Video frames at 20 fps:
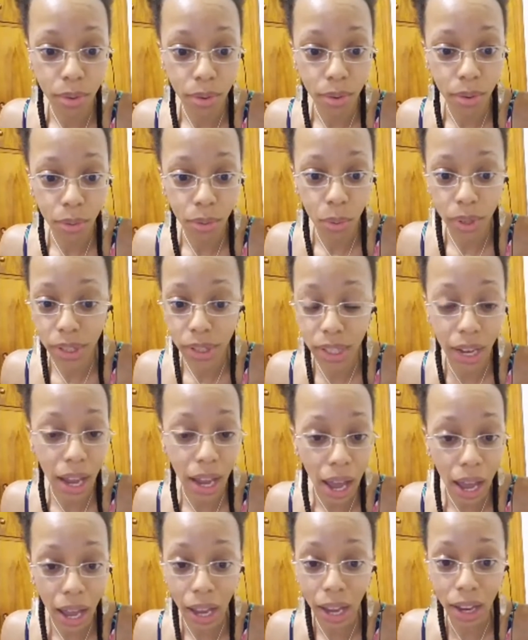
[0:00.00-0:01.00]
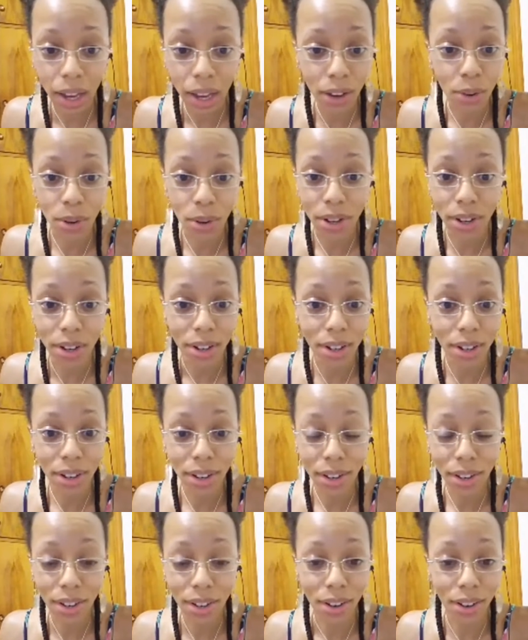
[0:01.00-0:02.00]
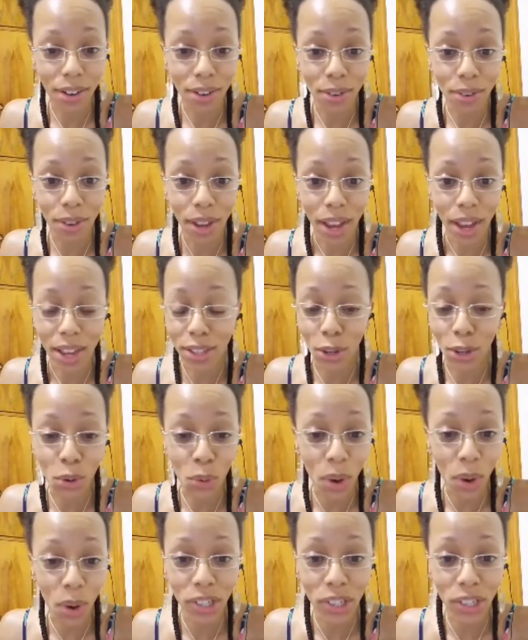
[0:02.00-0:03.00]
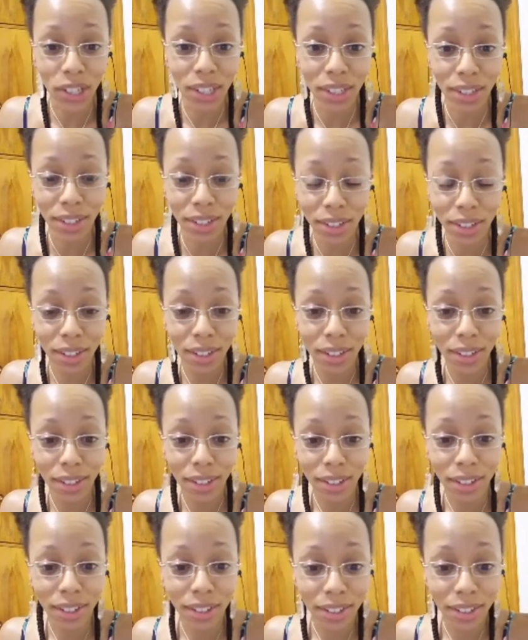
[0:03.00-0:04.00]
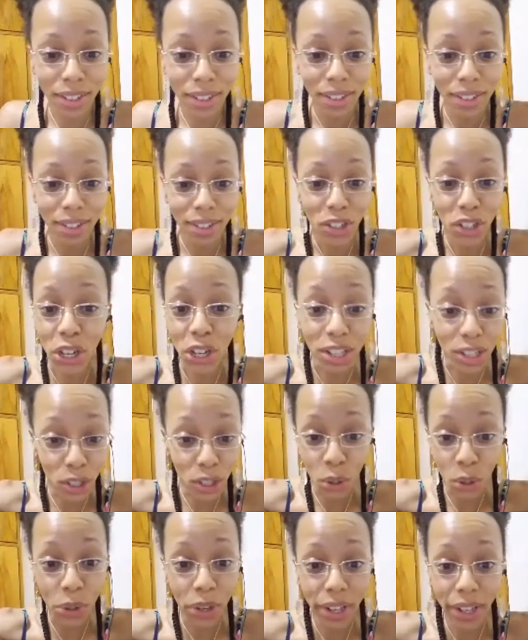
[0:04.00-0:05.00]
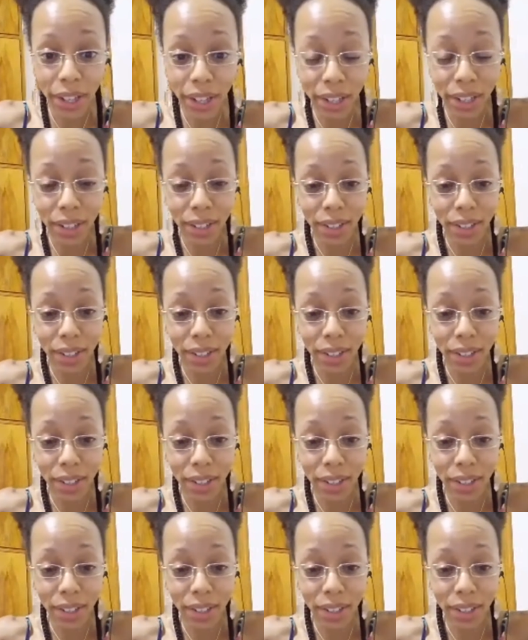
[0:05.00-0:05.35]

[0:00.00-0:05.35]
want to say hi, or ask a question, share a story?